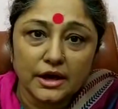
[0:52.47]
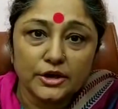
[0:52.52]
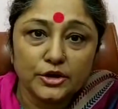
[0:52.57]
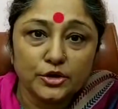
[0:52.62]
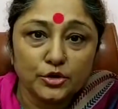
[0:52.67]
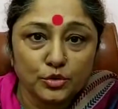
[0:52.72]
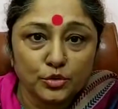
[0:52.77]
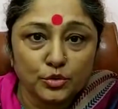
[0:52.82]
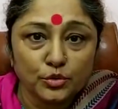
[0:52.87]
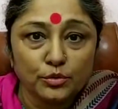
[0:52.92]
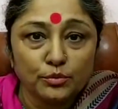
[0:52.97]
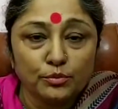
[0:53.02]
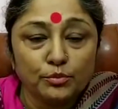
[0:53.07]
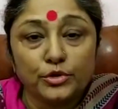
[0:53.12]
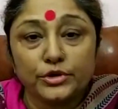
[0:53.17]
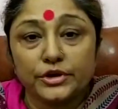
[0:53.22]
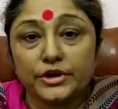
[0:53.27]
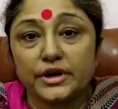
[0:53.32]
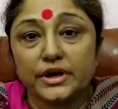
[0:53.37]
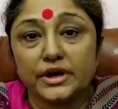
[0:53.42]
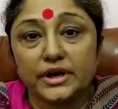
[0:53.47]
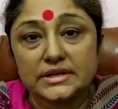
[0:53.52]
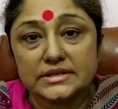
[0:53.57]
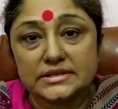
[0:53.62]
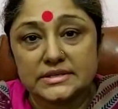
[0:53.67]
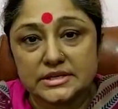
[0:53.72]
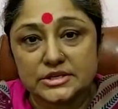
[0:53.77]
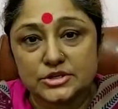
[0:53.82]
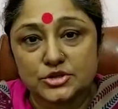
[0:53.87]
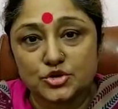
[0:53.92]
Monera
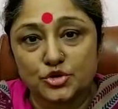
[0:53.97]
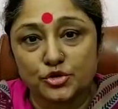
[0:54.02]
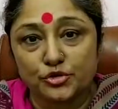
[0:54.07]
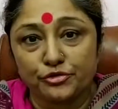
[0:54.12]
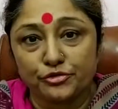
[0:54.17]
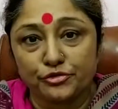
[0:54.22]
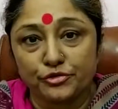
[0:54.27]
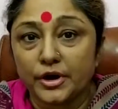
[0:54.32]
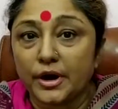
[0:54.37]
consists of